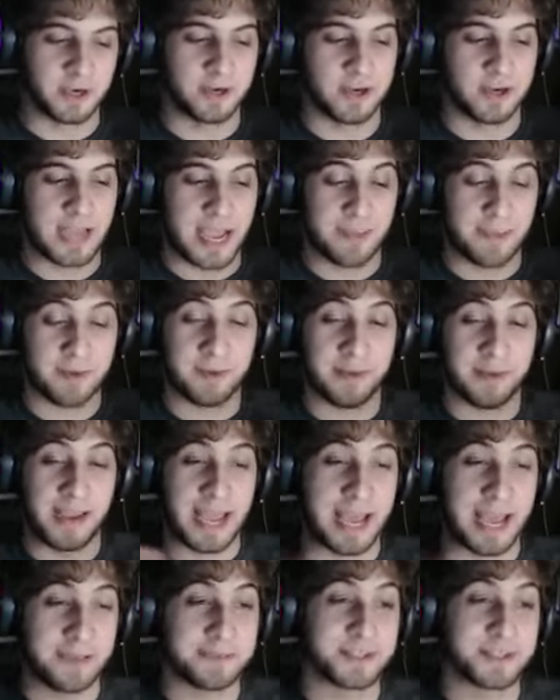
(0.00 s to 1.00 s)
happened to be
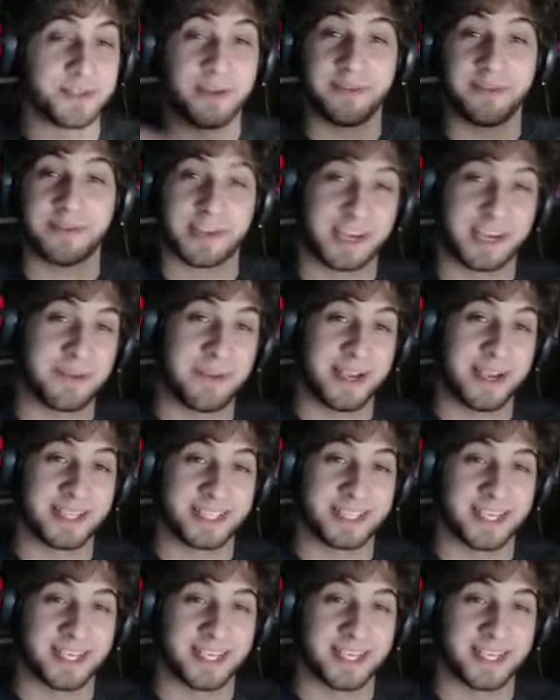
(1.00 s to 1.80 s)
absolutely fucking amazing.